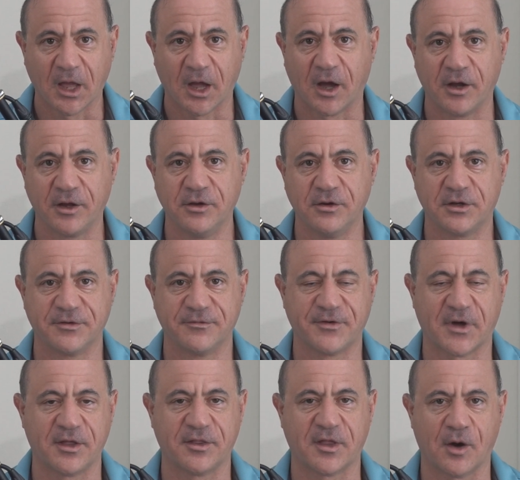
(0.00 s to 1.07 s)
Uh, you can
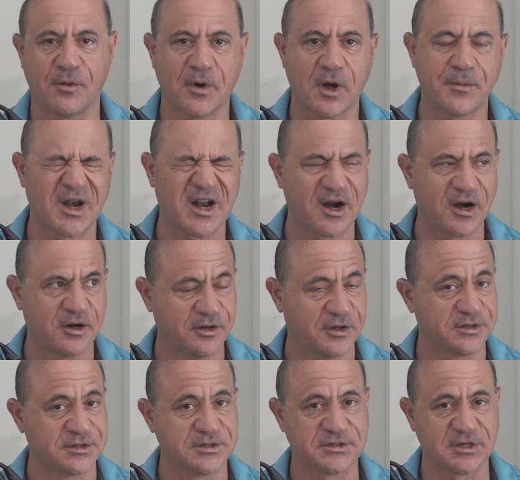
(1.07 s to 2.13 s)
find that webinar, you
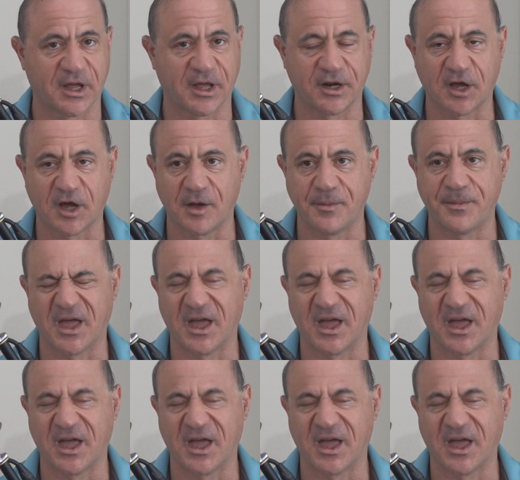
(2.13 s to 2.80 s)
can sign up,